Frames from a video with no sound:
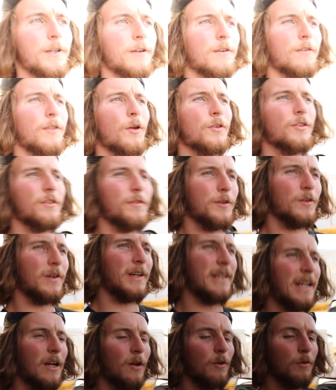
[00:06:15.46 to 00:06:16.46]
Those of you
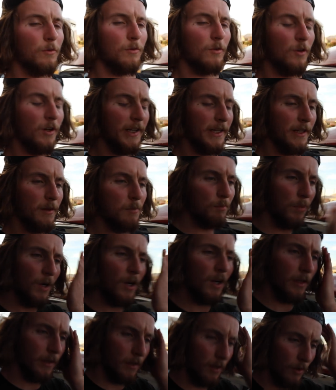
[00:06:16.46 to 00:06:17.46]
right now are like,
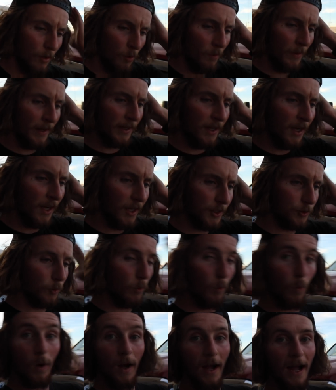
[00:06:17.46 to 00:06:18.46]
Bug, oh my gosh,
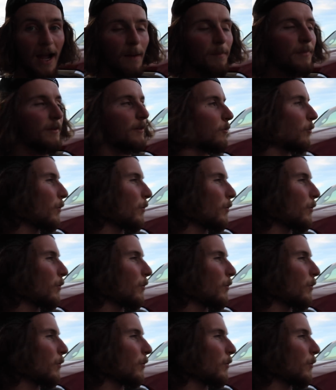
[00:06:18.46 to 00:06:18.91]
what happened?